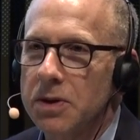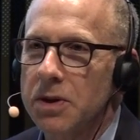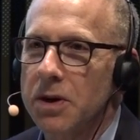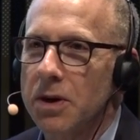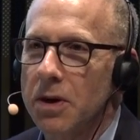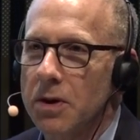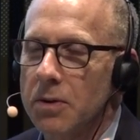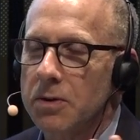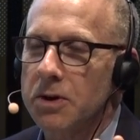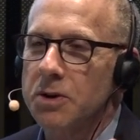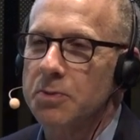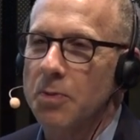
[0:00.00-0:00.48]
You
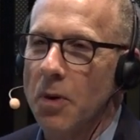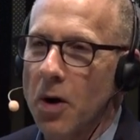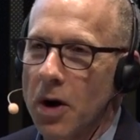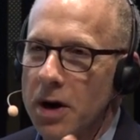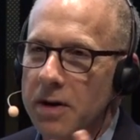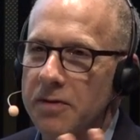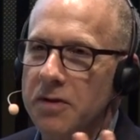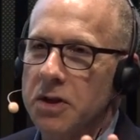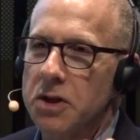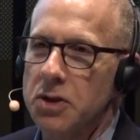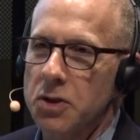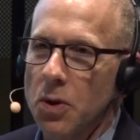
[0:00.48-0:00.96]
know, it was
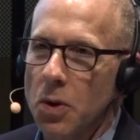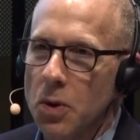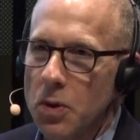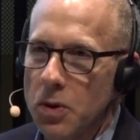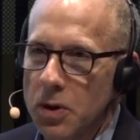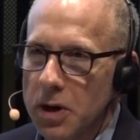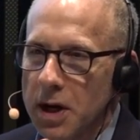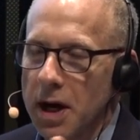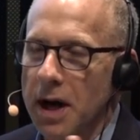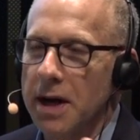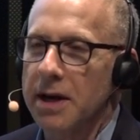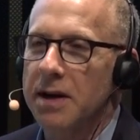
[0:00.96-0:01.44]
part of this
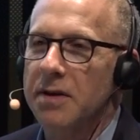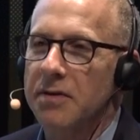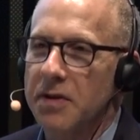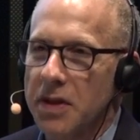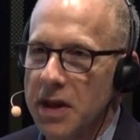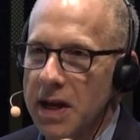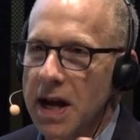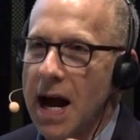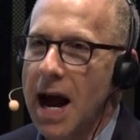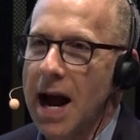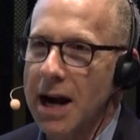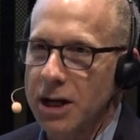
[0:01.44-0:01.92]
whole kind of
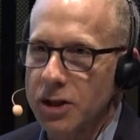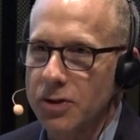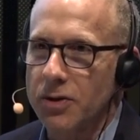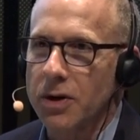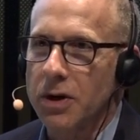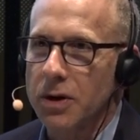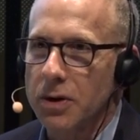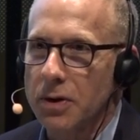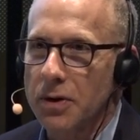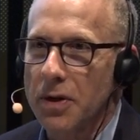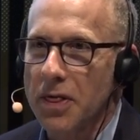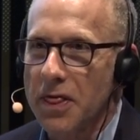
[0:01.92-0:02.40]

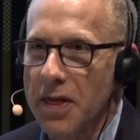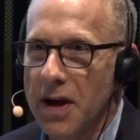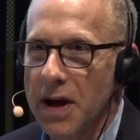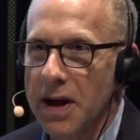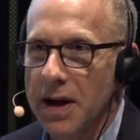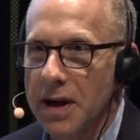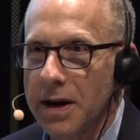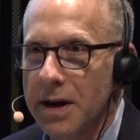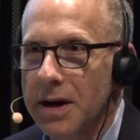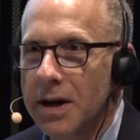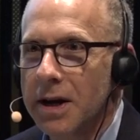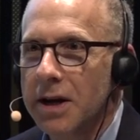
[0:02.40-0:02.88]
theatrical
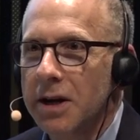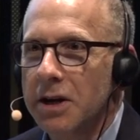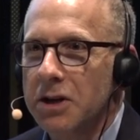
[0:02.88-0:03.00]
thing.